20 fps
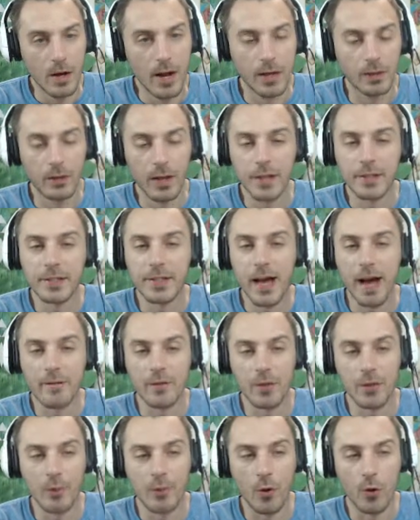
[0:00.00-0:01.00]
I'd like to have
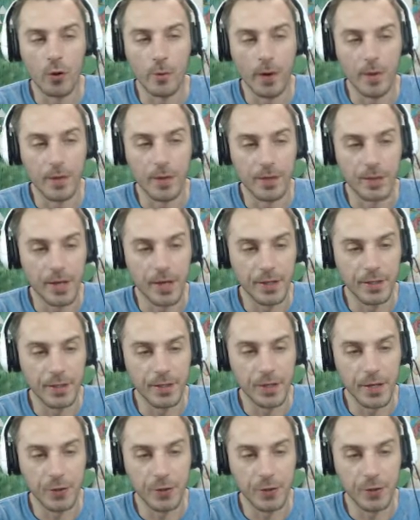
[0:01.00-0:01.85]
another Pokemon that takes